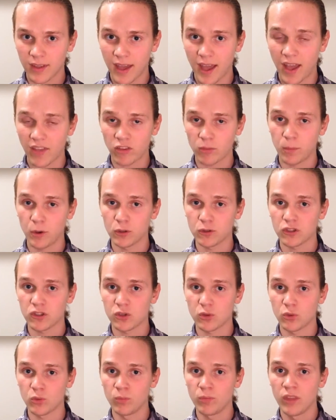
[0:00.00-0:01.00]
as
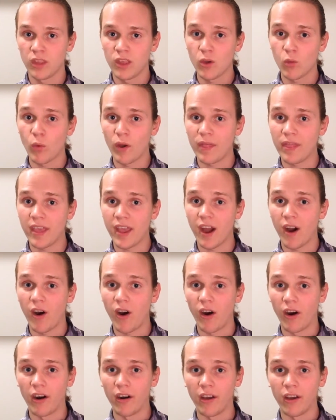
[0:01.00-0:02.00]
opposed to when they
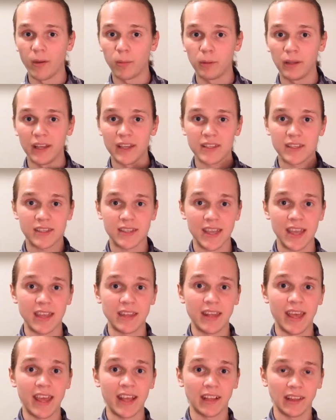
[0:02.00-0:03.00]
are placed
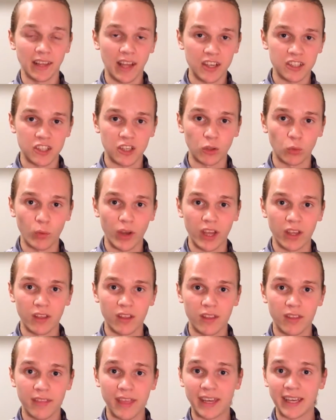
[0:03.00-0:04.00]
in a logical way
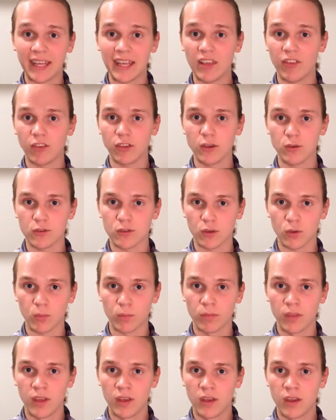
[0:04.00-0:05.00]
that he is used to.
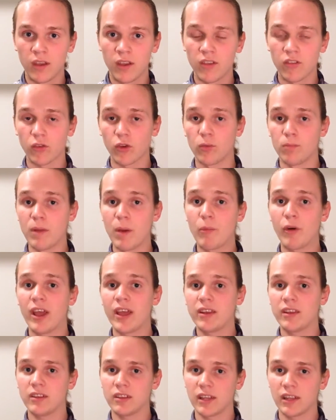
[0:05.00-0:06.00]
So memory
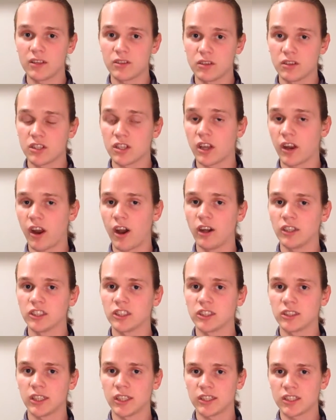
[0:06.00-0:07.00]
and intelligence are
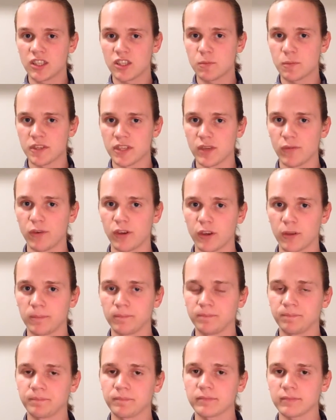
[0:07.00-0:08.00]
context specific.
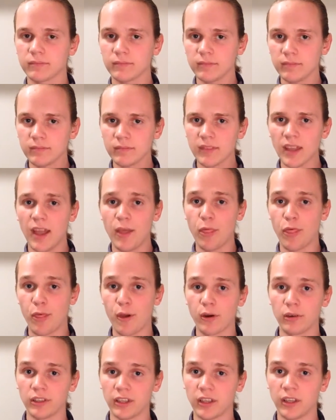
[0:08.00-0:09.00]
And
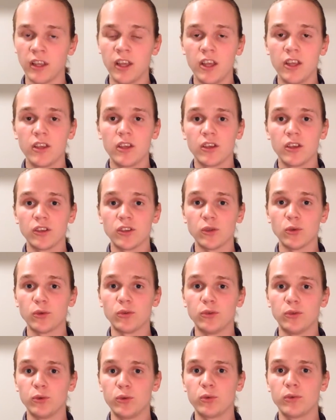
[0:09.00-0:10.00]
thirdly, you
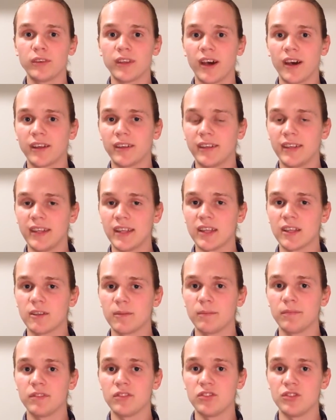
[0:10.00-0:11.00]
do not
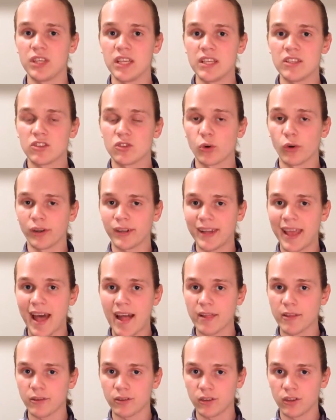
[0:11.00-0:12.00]
need genes or
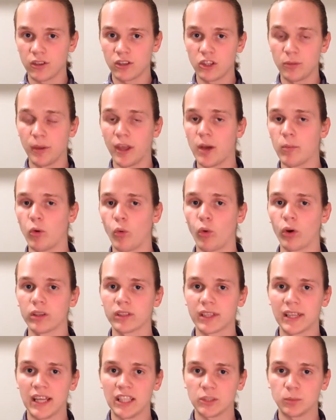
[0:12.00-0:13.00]
talent to become a
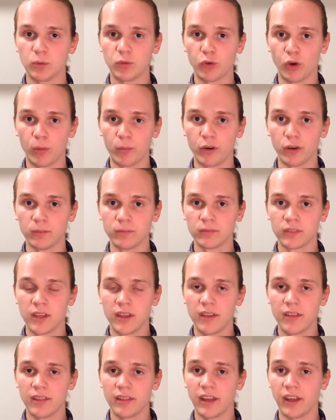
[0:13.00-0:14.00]
world-class performer,
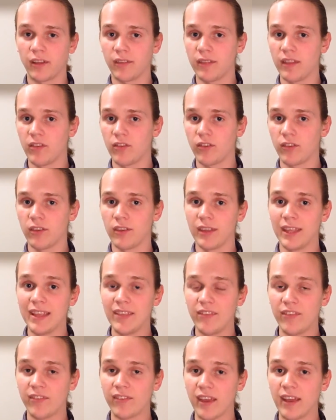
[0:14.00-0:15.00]
like these
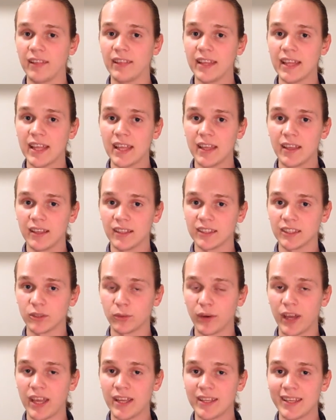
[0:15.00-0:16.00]
insanely
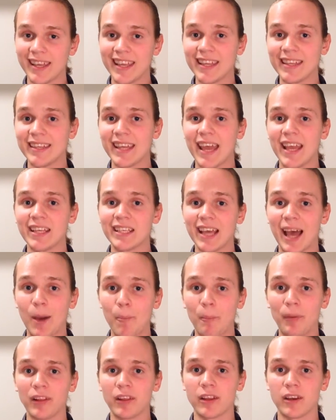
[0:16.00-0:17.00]
great innate
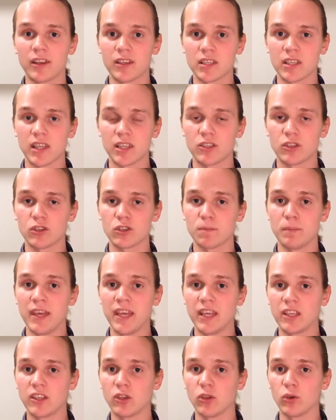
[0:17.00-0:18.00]
abilities that just
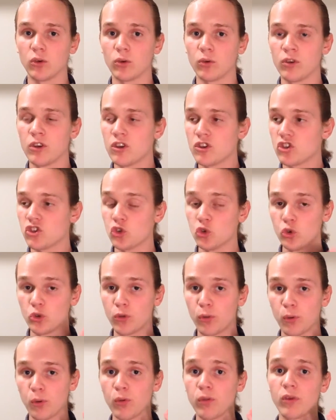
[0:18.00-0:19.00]
make you
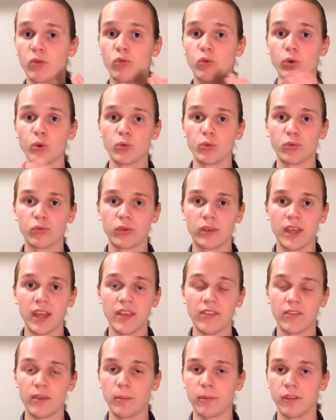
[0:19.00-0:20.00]
shoot through the roof
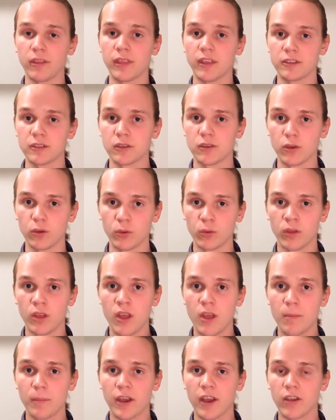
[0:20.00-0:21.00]
in something that you do.
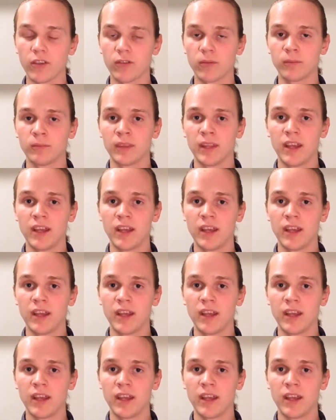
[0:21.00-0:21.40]
Because